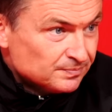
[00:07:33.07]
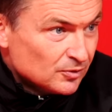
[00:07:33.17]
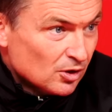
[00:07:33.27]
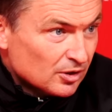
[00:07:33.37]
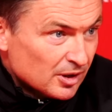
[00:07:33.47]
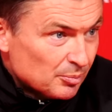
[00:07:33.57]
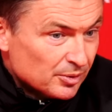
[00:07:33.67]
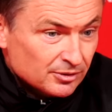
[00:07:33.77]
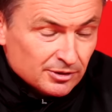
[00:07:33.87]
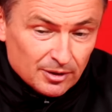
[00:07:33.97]
Not going to
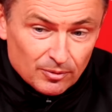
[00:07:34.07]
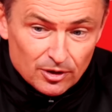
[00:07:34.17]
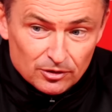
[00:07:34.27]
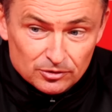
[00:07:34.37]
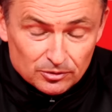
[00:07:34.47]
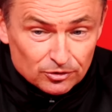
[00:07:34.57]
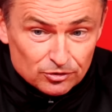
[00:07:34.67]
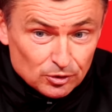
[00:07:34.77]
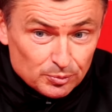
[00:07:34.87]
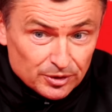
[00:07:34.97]
happen, and we're also not
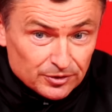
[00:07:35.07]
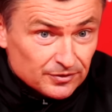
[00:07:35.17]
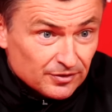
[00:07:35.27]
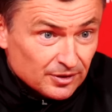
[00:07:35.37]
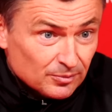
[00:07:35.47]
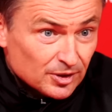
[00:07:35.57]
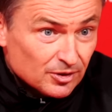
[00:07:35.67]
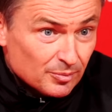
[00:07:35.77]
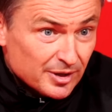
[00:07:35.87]
stupid enough to think we're going to